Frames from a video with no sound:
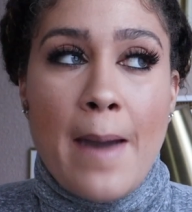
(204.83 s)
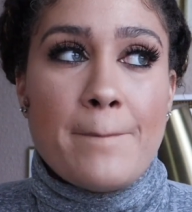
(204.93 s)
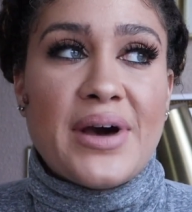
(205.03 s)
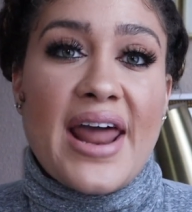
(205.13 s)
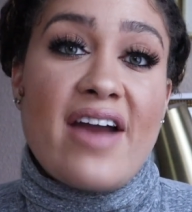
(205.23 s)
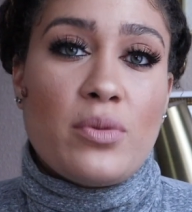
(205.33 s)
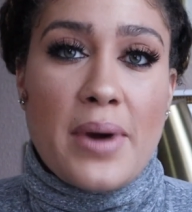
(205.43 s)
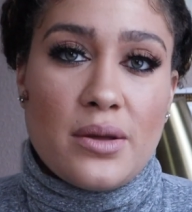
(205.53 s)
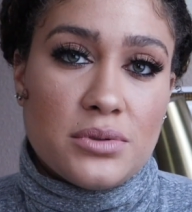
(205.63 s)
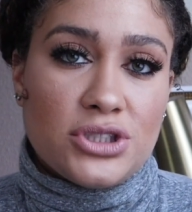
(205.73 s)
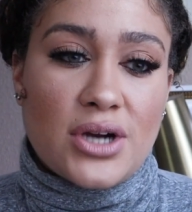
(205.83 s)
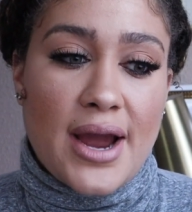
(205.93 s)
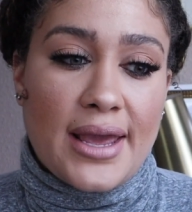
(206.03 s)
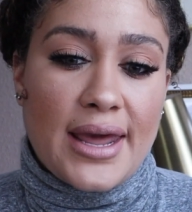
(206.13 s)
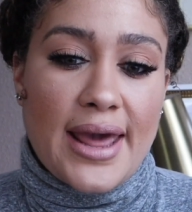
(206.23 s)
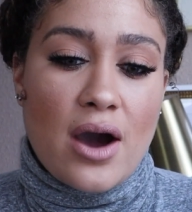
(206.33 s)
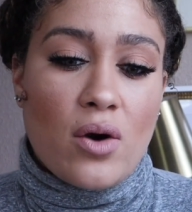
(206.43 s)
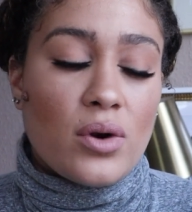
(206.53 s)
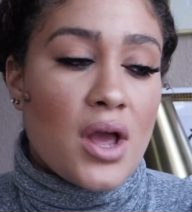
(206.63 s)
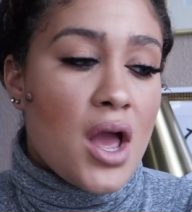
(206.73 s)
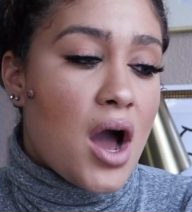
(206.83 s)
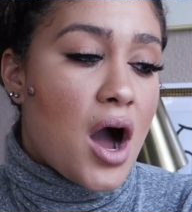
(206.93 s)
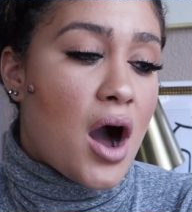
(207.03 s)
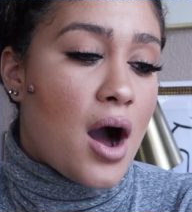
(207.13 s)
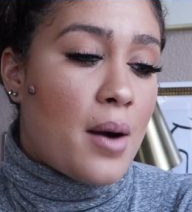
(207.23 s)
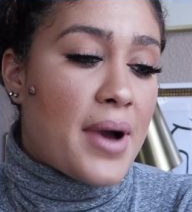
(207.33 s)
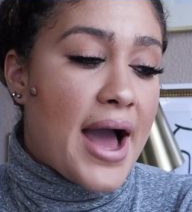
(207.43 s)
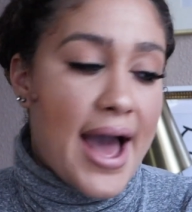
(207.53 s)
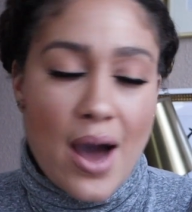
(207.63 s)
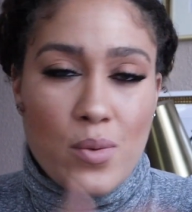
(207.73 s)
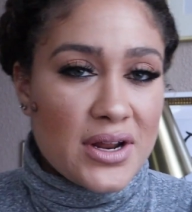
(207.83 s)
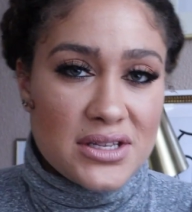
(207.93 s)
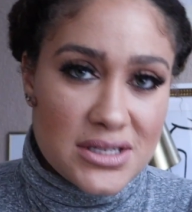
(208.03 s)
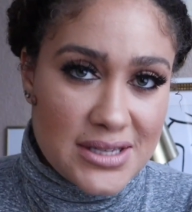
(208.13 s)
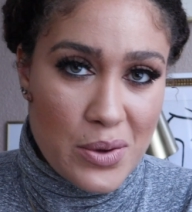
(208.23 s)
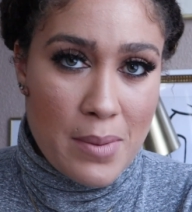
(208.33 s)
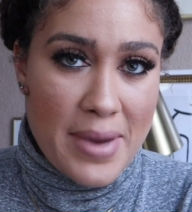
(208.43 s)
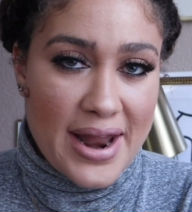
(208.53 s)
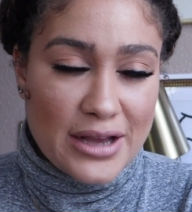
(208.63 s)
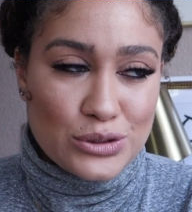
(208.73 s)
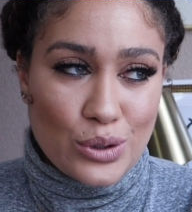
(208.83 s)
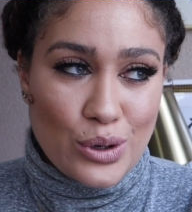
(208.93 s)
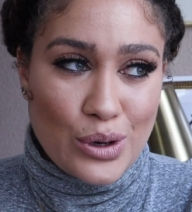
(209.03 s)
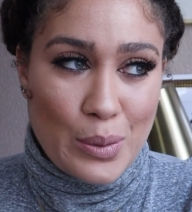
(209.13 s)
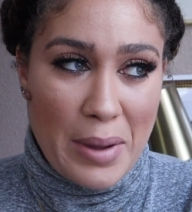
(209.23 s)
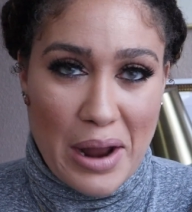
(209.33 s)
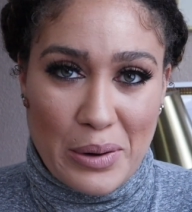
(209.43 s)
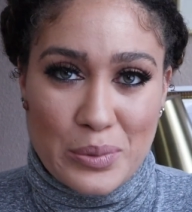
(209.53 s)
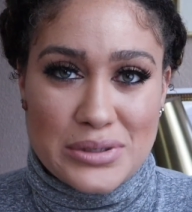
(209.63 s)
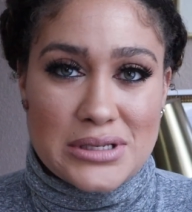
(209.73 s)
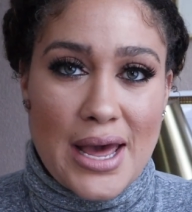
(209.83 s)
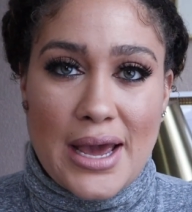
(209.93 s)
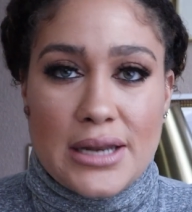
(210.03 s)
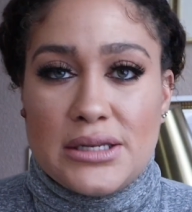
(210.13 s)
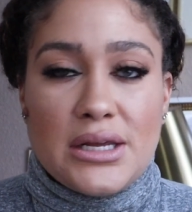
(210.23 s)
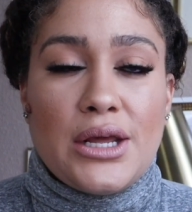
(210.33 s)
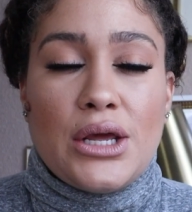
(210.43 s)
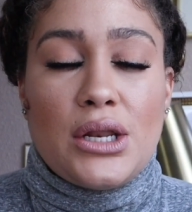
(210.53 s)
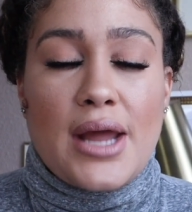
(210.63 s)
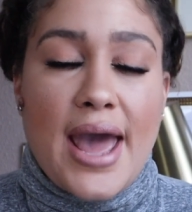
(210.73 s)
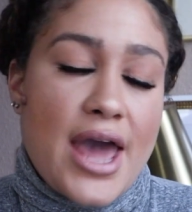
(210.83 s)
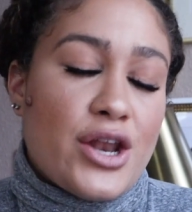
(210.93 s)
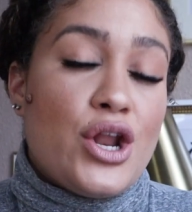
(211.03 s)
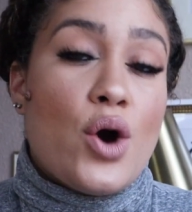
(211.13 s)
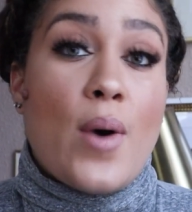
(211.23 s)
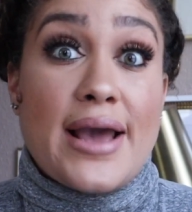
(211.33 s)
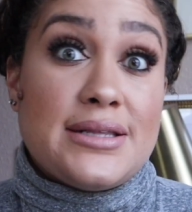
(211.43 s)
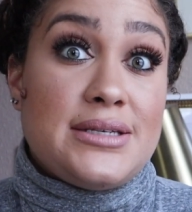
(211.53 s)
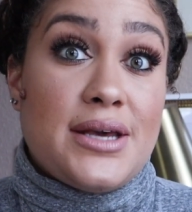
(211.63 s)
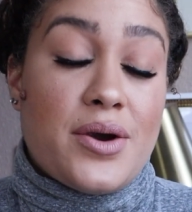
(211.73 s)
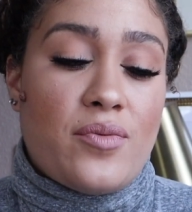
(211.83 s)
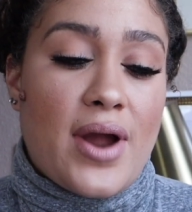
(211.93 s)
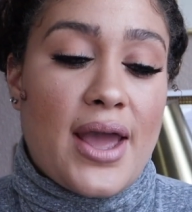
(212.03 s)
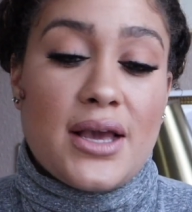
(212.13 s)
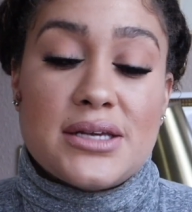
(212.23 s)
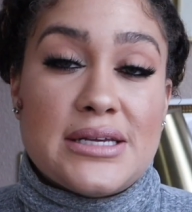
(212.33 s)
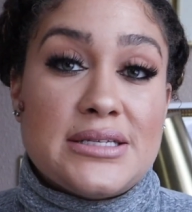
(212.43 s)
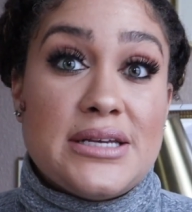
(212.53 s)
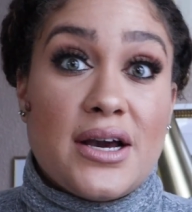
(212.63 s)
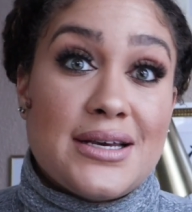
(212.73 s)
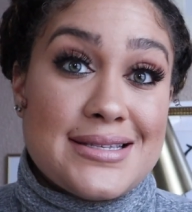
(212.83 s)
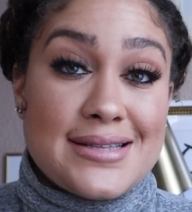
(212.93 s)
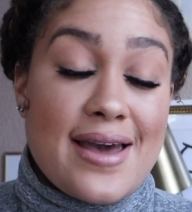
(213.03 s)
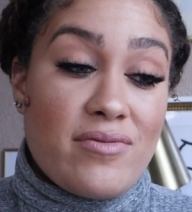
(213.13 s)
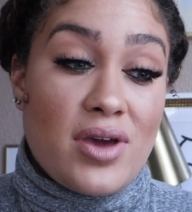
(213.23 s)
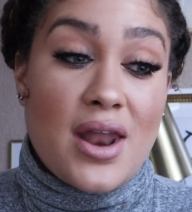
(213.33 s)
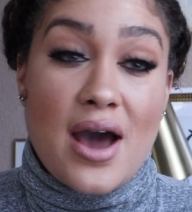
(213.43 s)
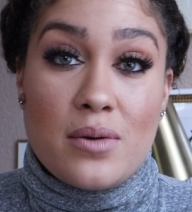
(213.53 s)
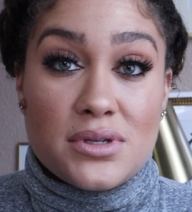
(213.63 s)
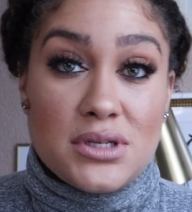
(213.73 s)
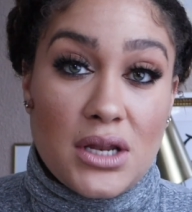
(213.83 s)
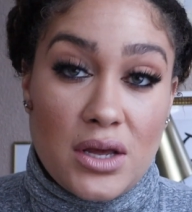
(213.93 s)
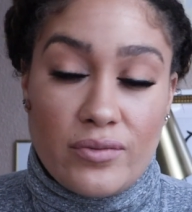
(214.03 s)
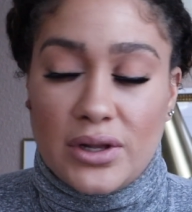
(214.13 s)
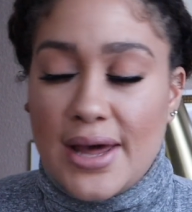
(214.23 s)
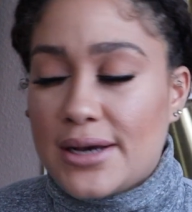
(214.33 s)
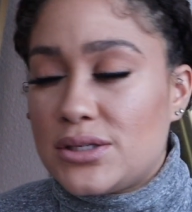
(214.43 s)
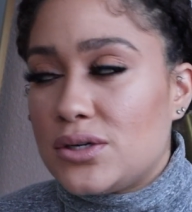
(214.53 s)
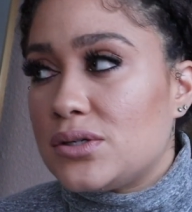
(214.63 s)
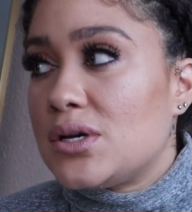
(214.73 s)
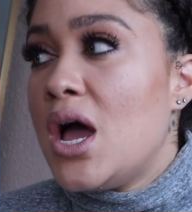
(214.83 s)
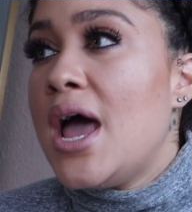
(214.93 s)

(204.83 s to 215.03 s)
but everybody was trying it out. I wanted to see what my natural curl pattern was like. I had no idea, right? Because as young as 7, I was getting relaxers.